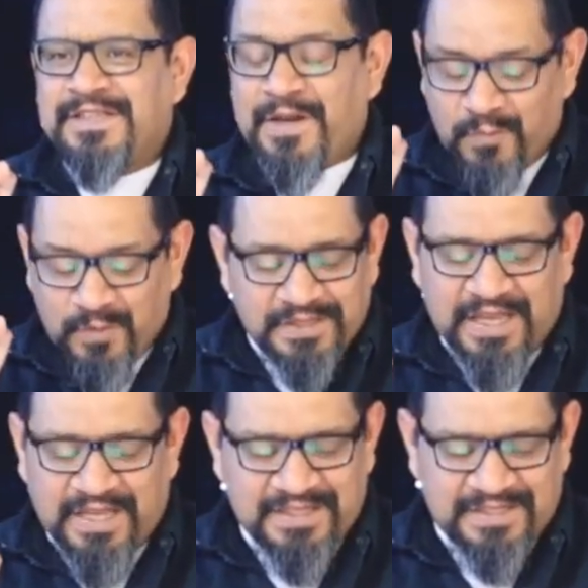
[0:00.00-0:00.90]
and one
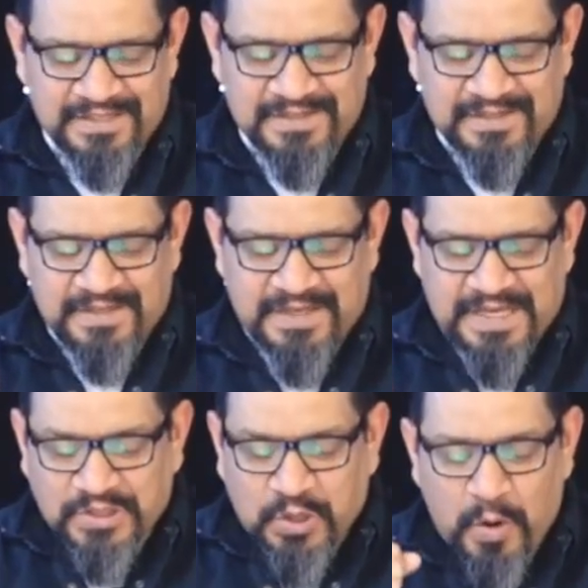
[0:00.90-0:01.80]
day,
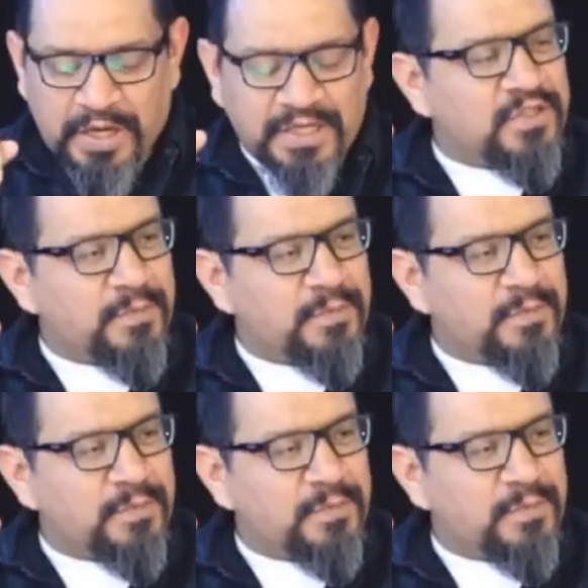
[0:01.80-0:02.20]
he's going to